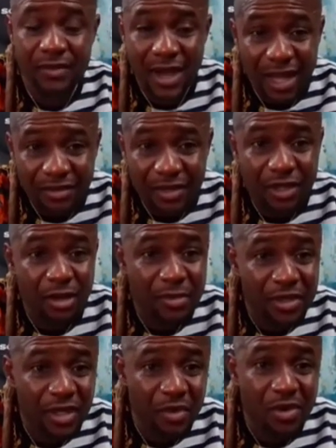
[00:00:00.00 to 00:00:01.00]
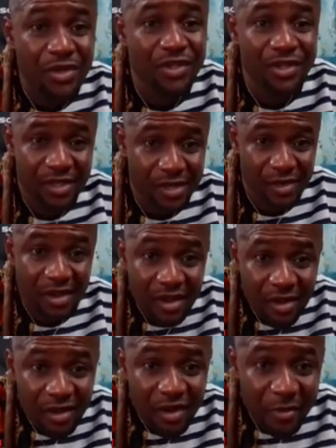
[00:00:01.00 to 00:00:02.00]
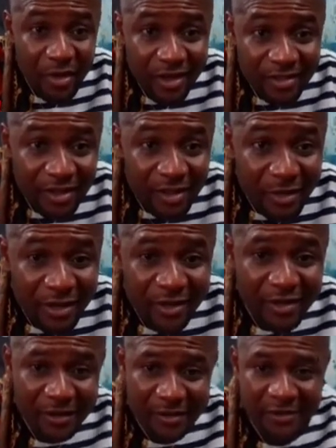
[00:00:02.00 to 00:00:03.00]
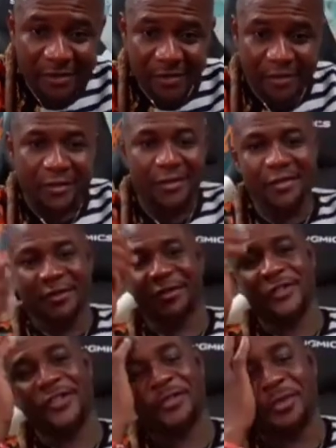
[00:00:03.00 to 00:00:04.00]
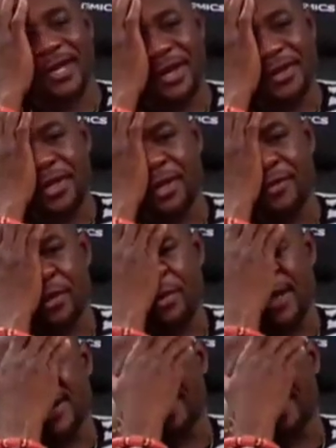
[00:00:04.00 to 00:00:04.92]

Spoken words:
As you comment, you watch. You'll be understanding me now. So just be a great of a better